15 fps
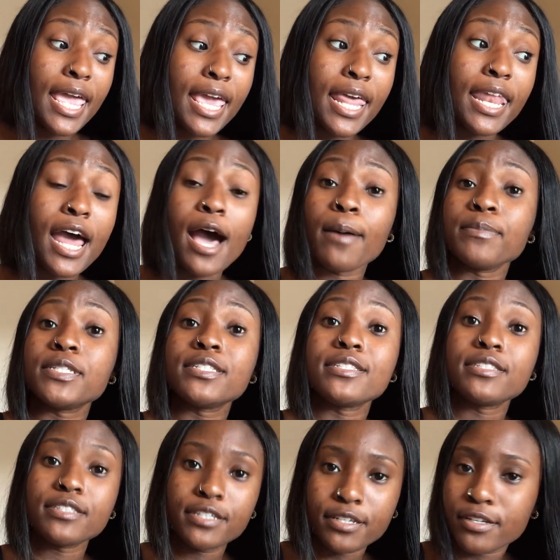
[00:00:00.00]
And I'm
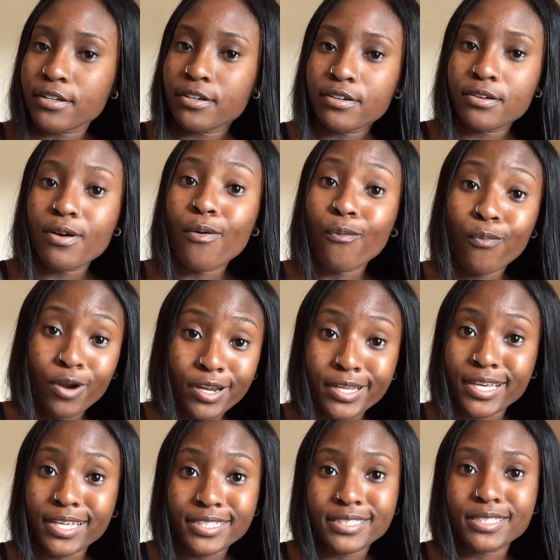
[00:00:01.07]
still
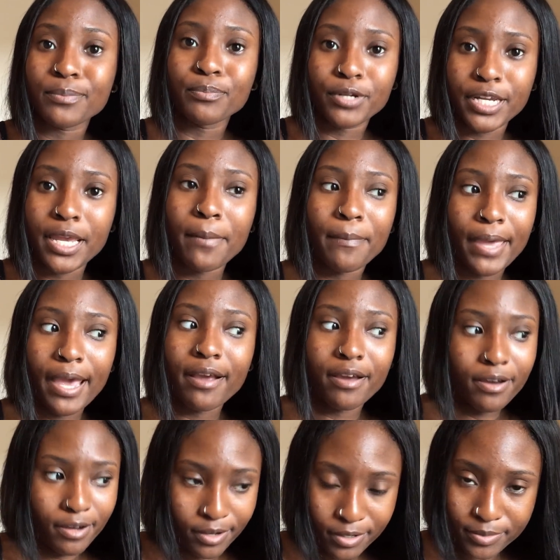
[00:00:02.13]
working to bring it
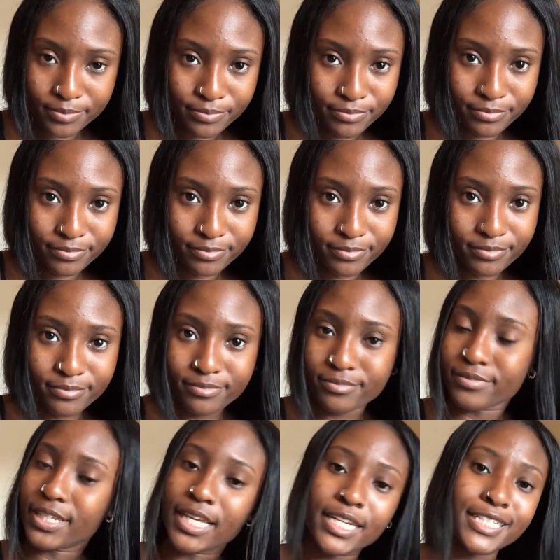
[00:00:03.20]
back up.
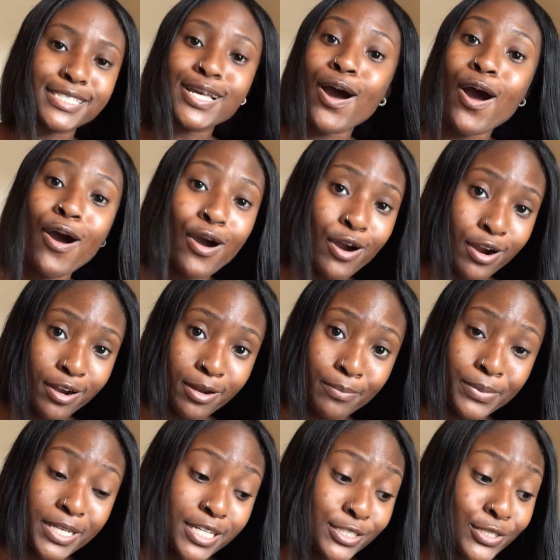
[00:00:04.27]
And it's
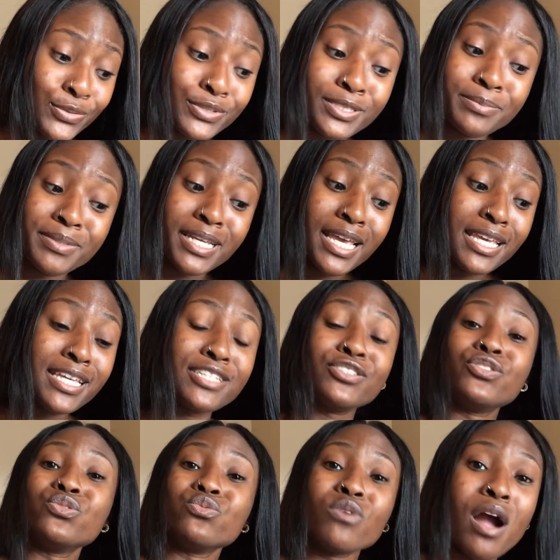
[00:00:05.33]
hard because your GPA
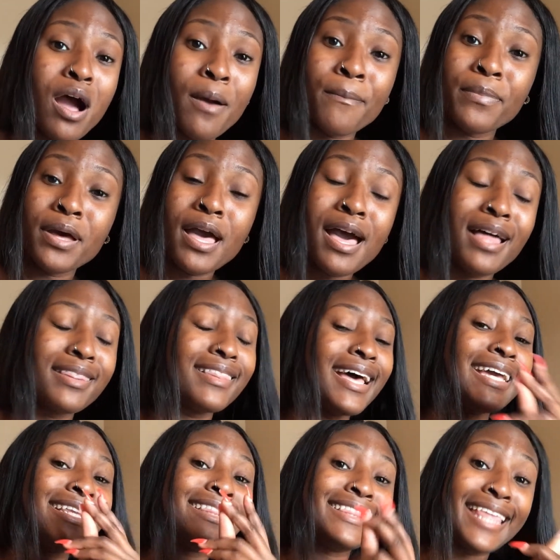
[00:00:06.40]
can drop
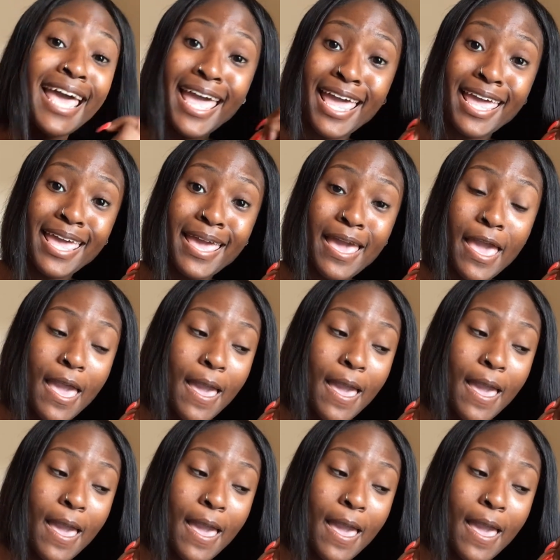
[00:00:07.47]
like that.